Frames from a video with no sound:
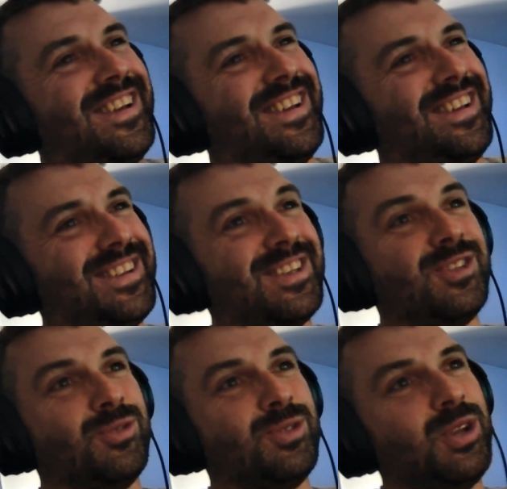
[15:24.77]
because
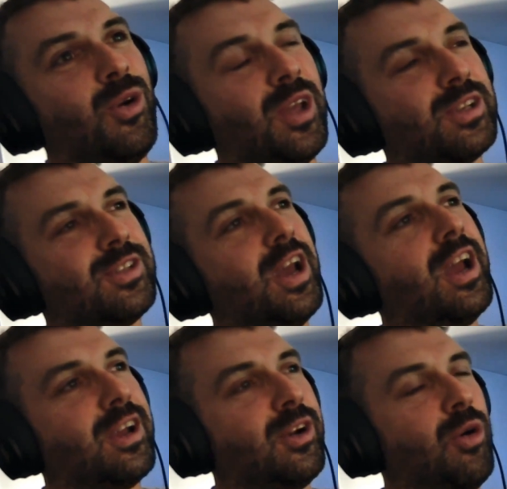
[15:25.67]
they'll see all this
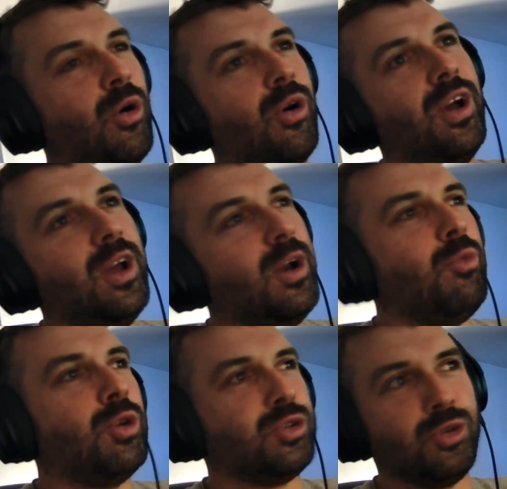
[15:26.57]
tech and go,
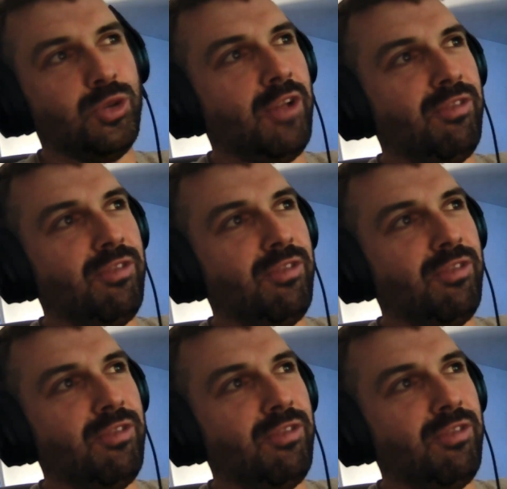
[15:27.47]
we shouldn't have